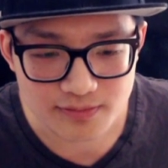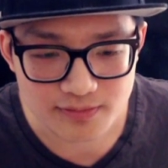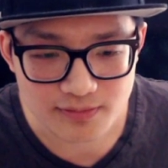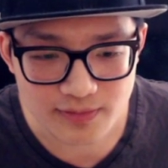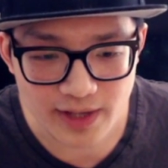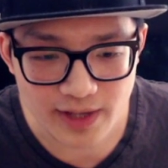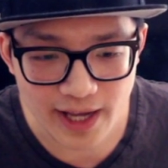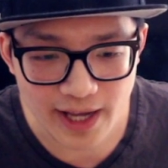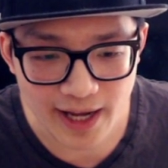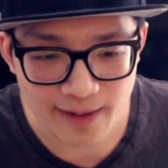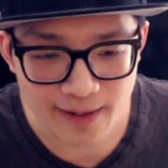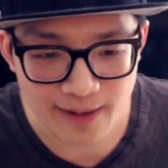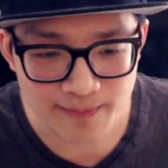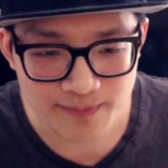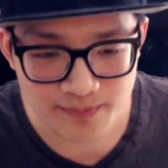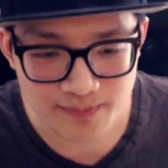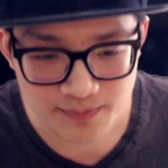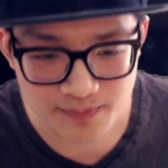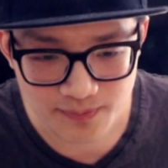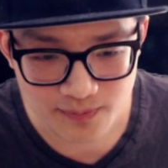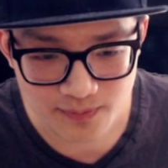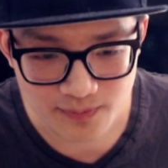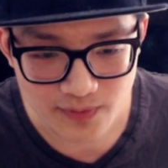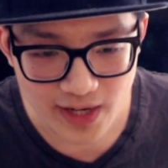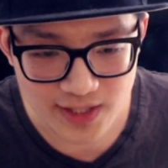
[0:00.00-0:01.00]
Yeah,
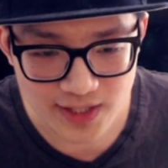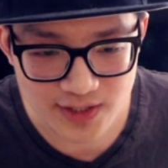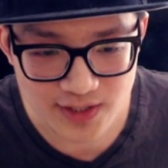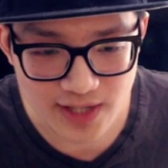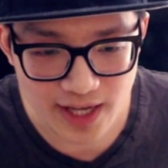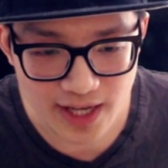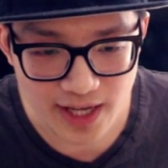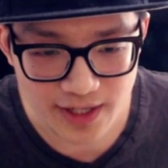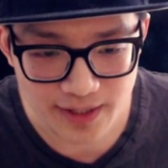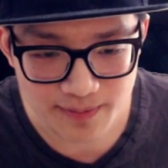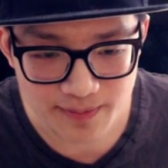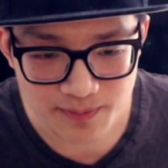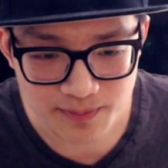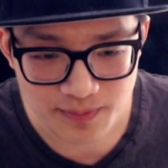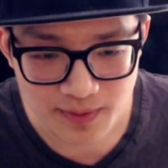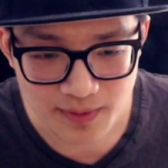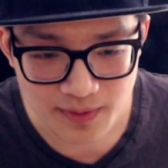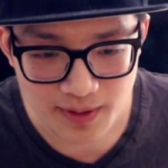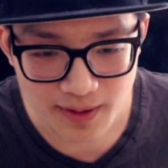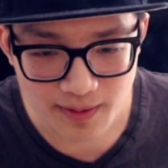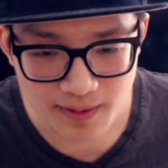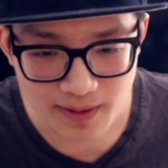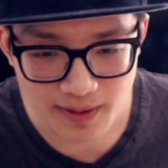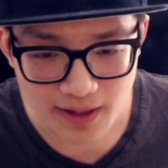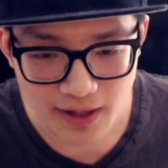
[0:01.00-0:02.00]
I said
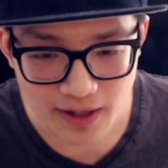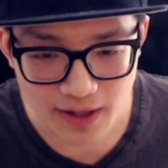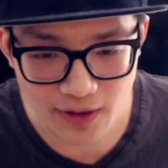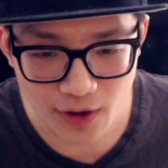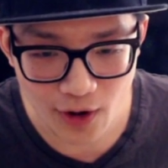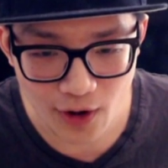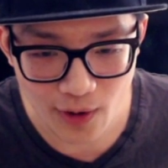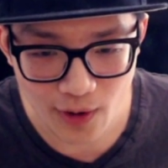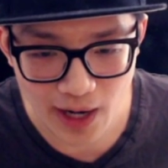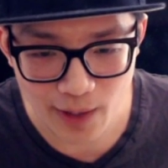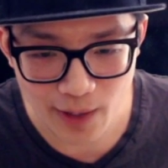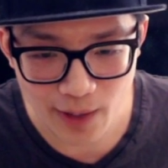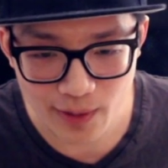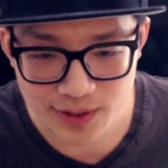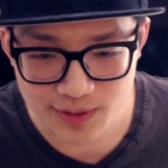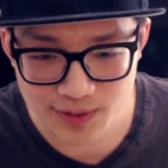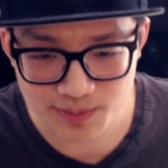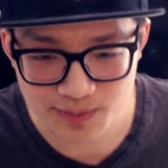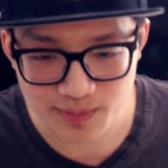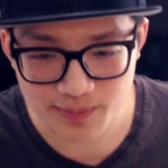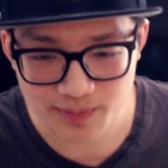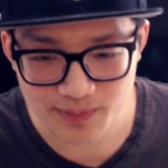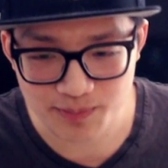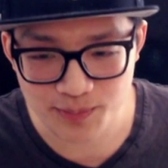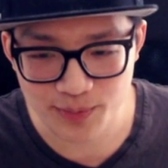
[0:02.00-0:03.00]
it. No, I was
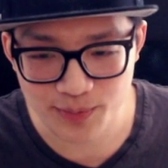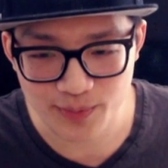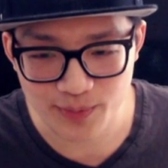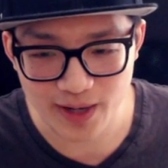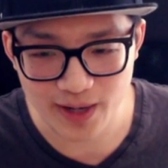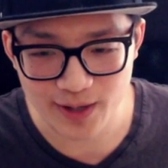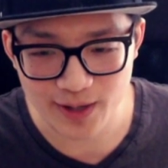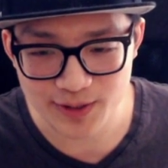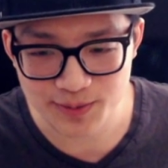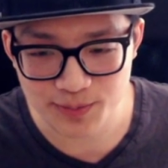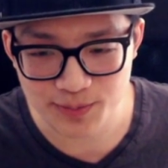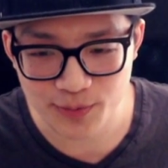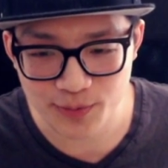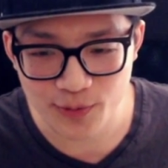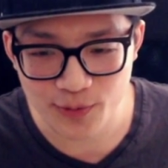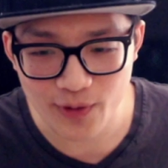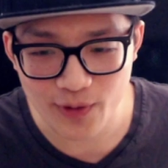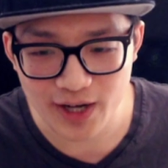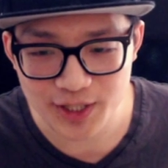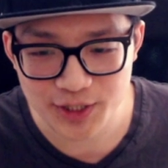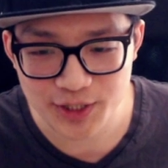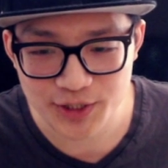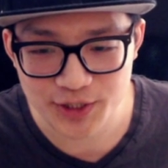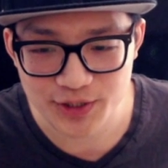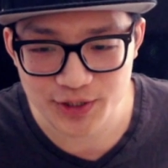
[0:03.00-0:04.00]

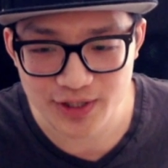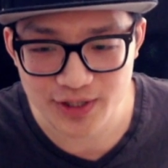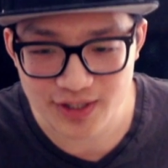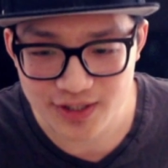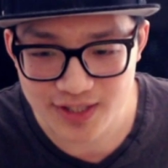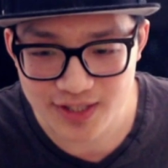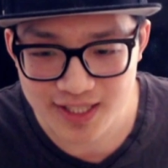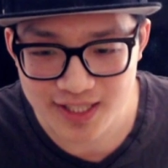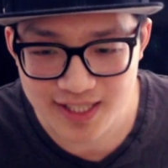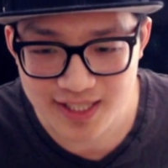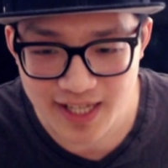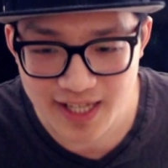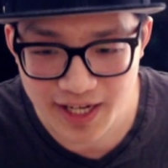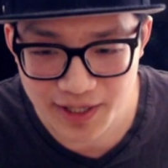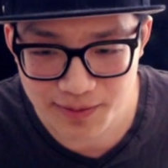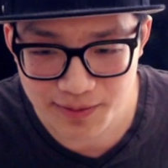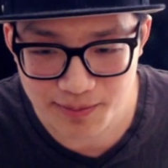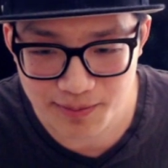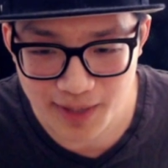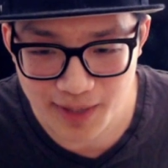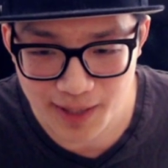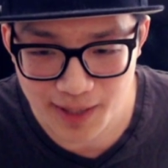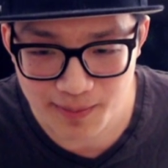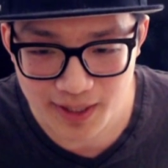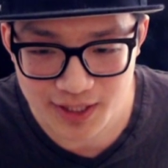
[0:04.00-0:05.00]
pressured to say it
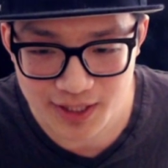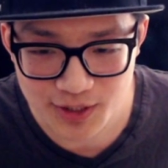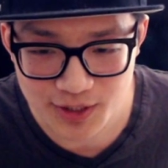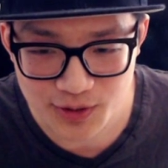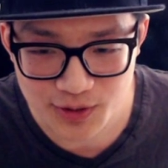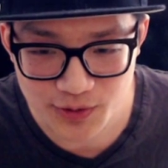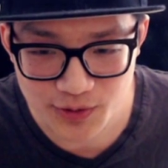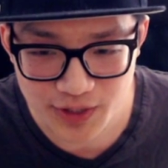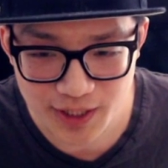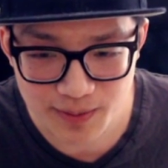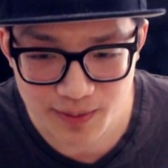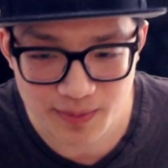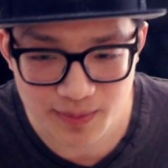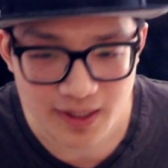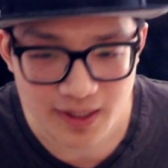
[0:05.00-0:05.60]
by my stream.